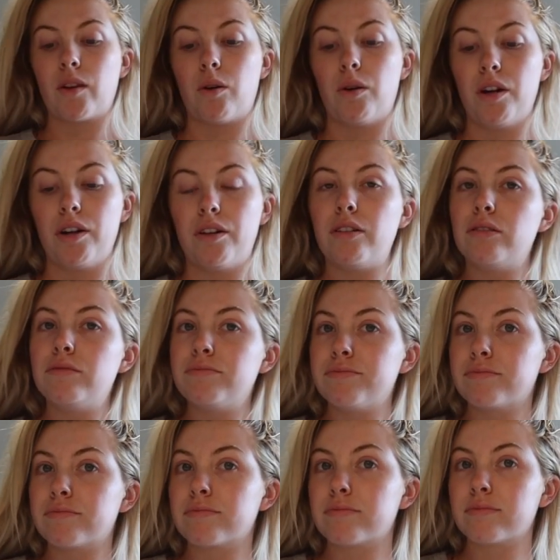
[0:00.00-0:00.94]
Oil
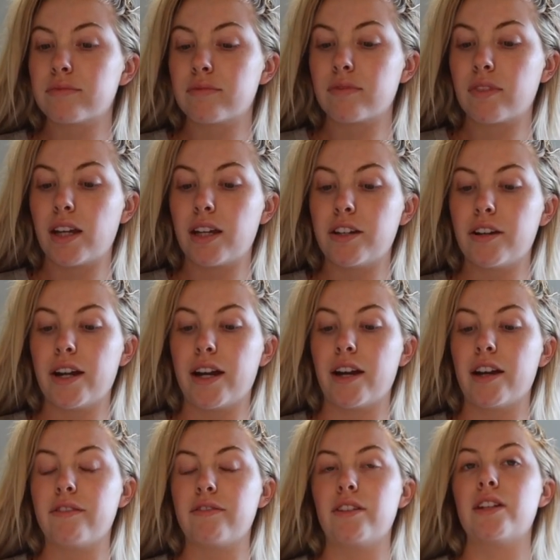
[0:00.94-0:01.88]
in your
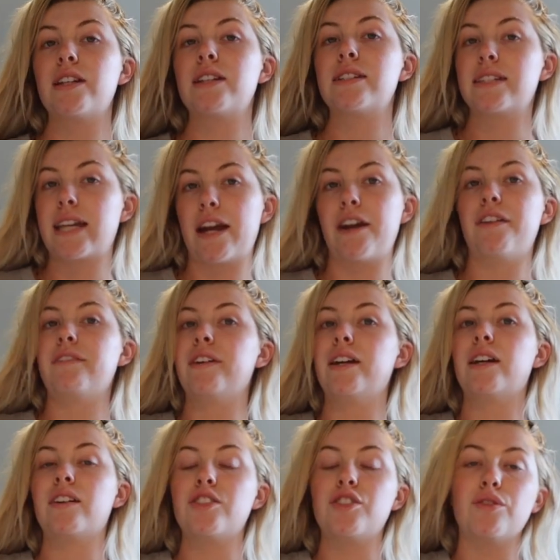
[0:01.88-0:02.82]
hair, if you're like scared of
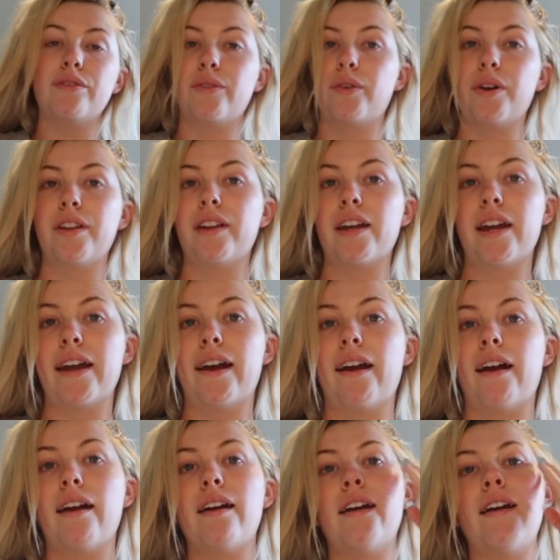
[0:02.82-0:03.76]
it because you have oily
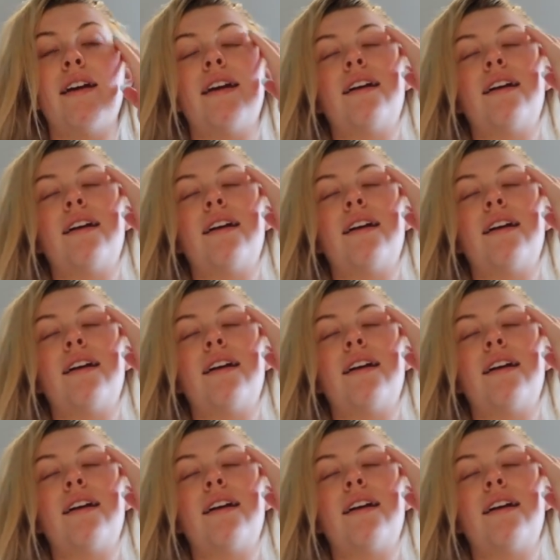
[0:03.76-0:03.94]
hair,